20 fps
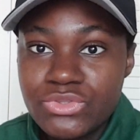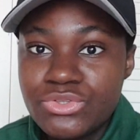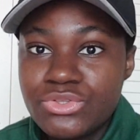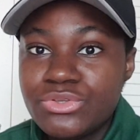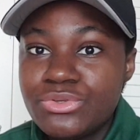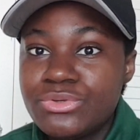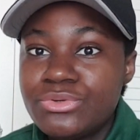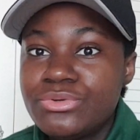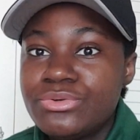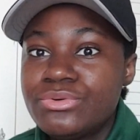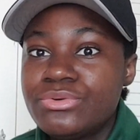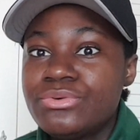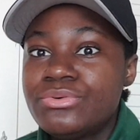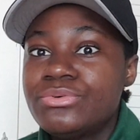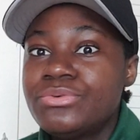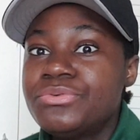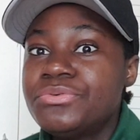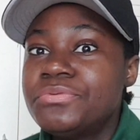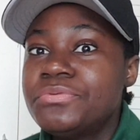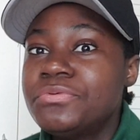
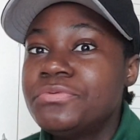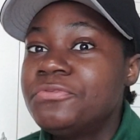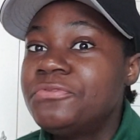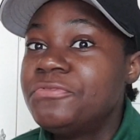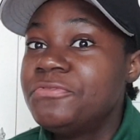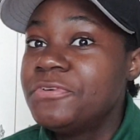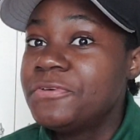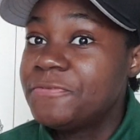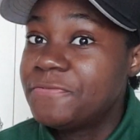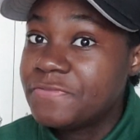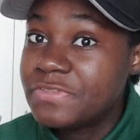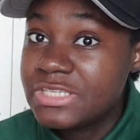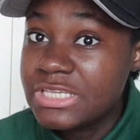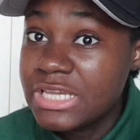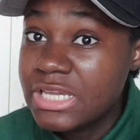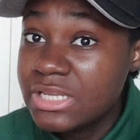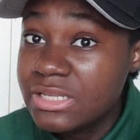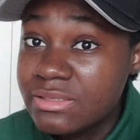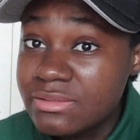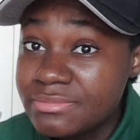to
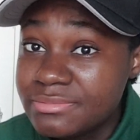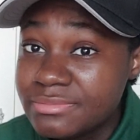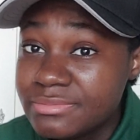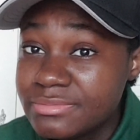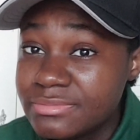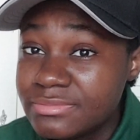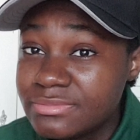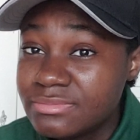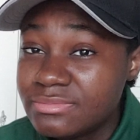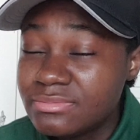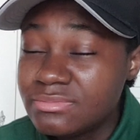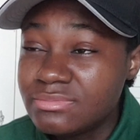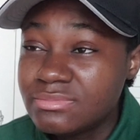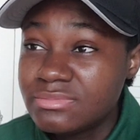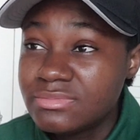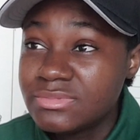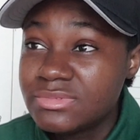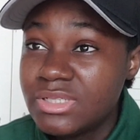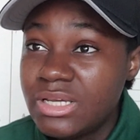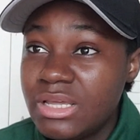15,
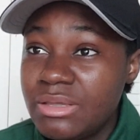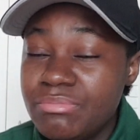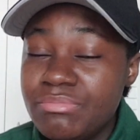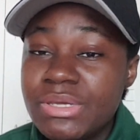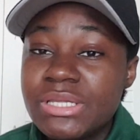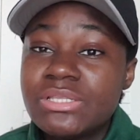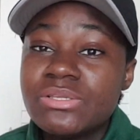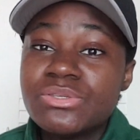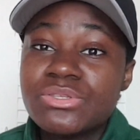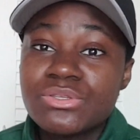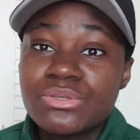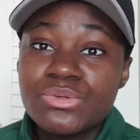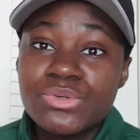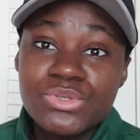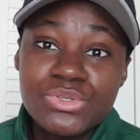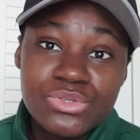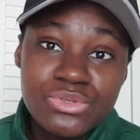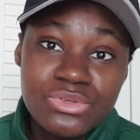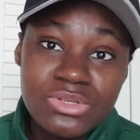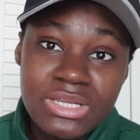middle school
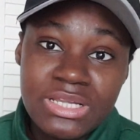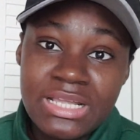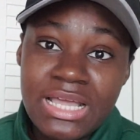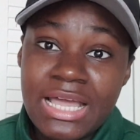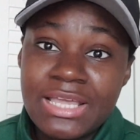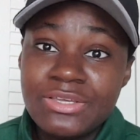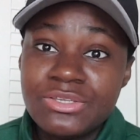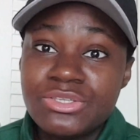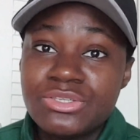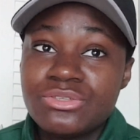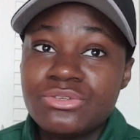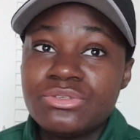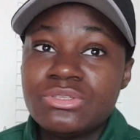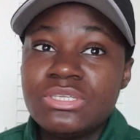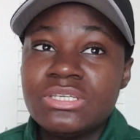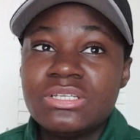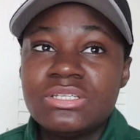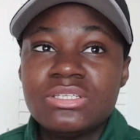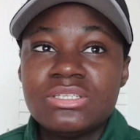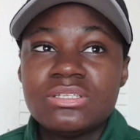student. I used to
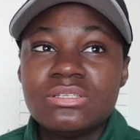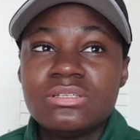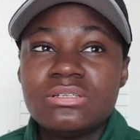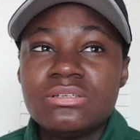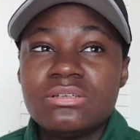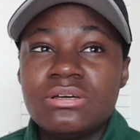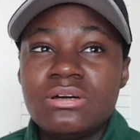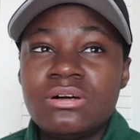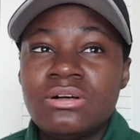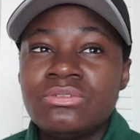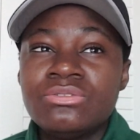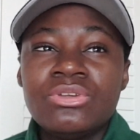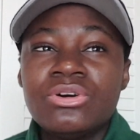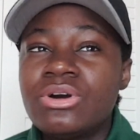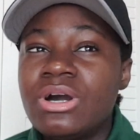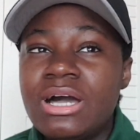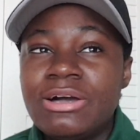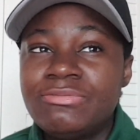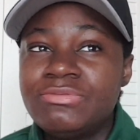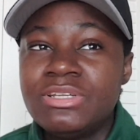teach, oh
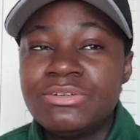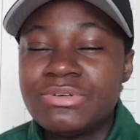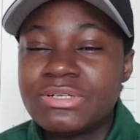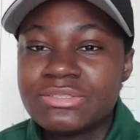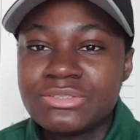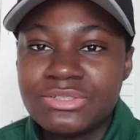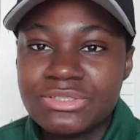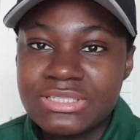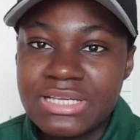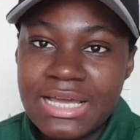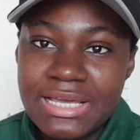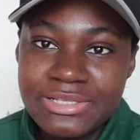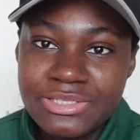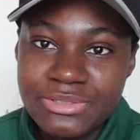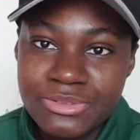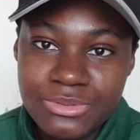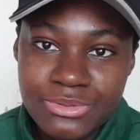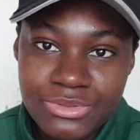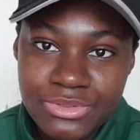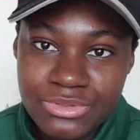no, I've never taught high
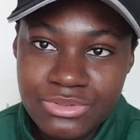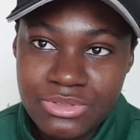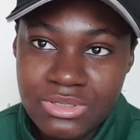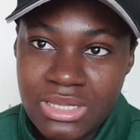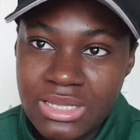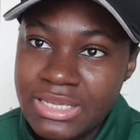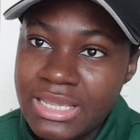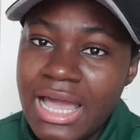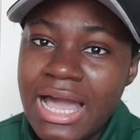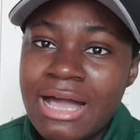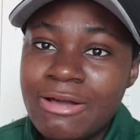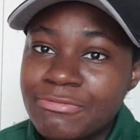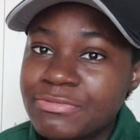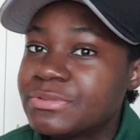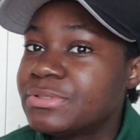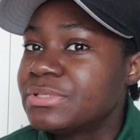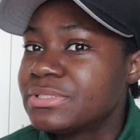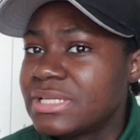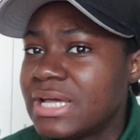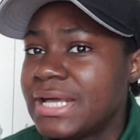school student. Yeah, I've
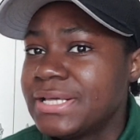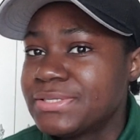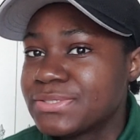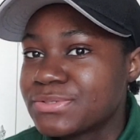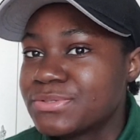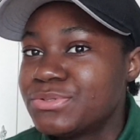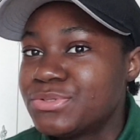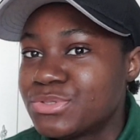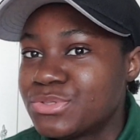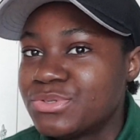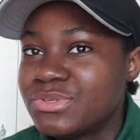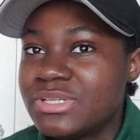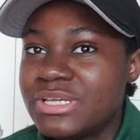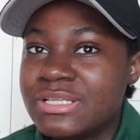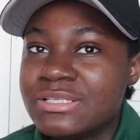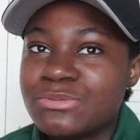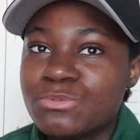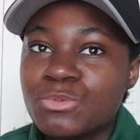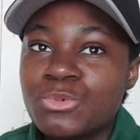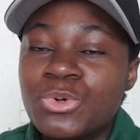taught high school
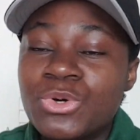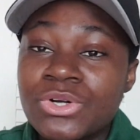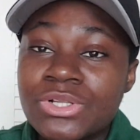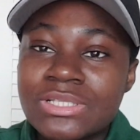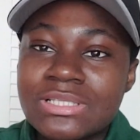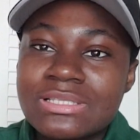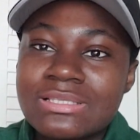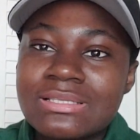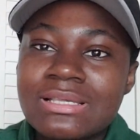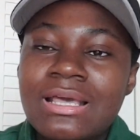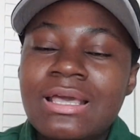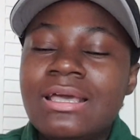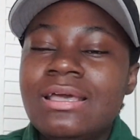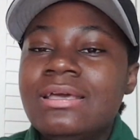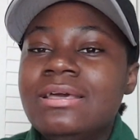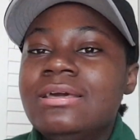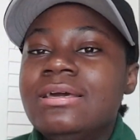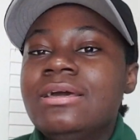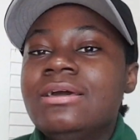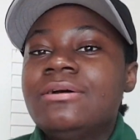student once.
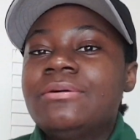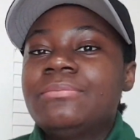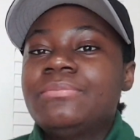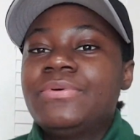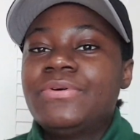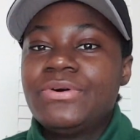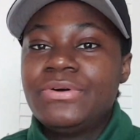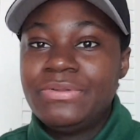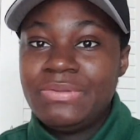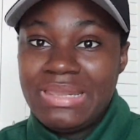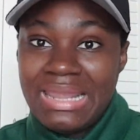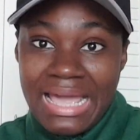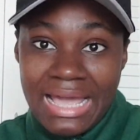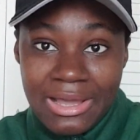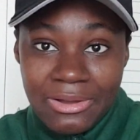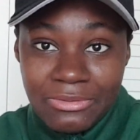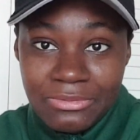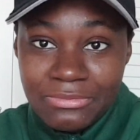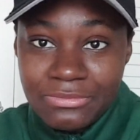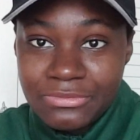But
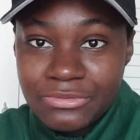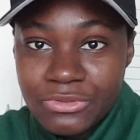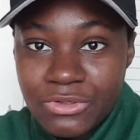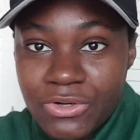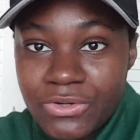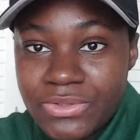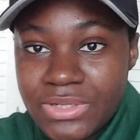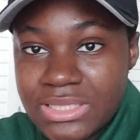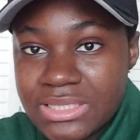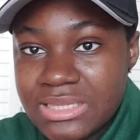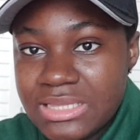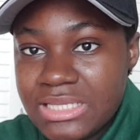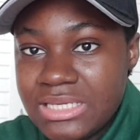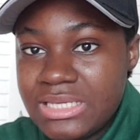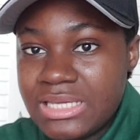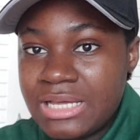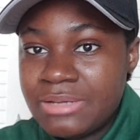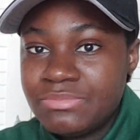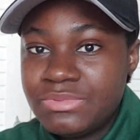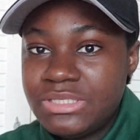now,
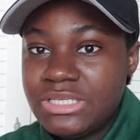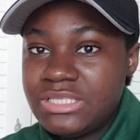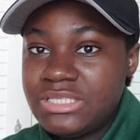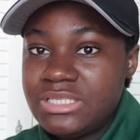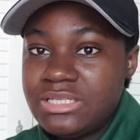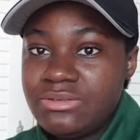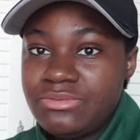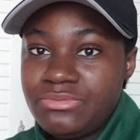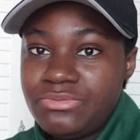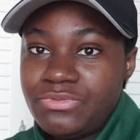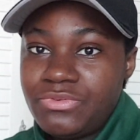currently, I'm teaching